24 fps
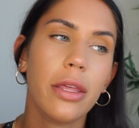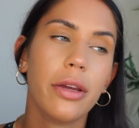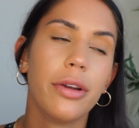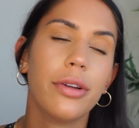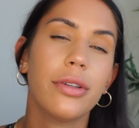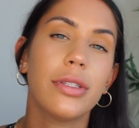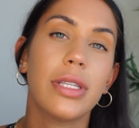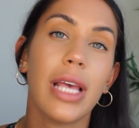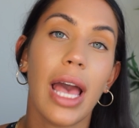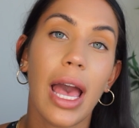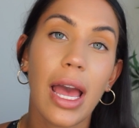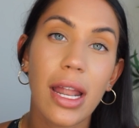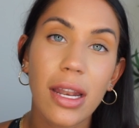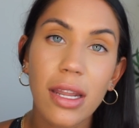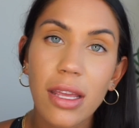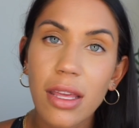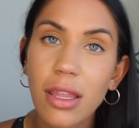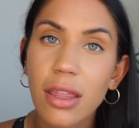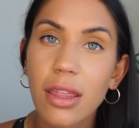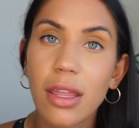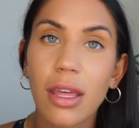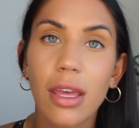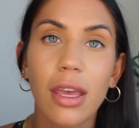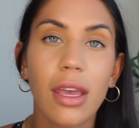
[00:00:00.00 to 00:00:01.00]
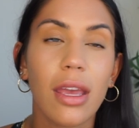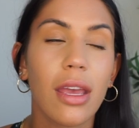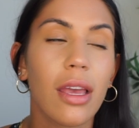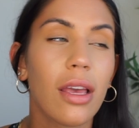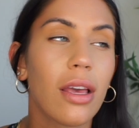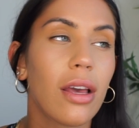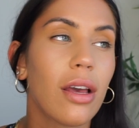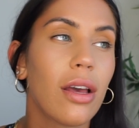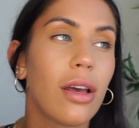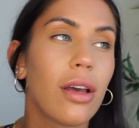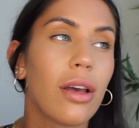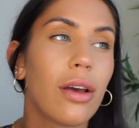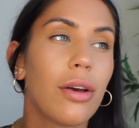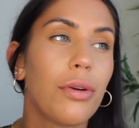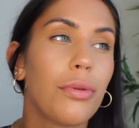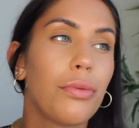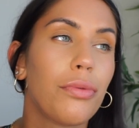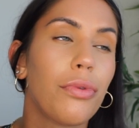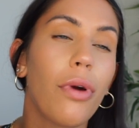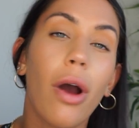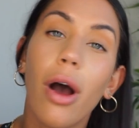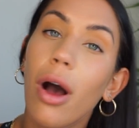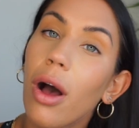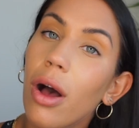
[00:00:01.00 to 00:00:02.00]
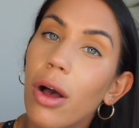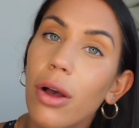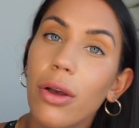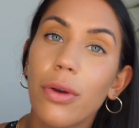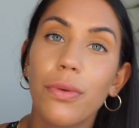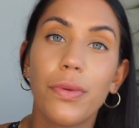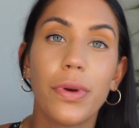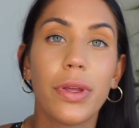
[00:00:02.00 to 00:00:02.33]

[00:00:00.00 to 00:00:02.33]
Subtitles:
there's anything wrong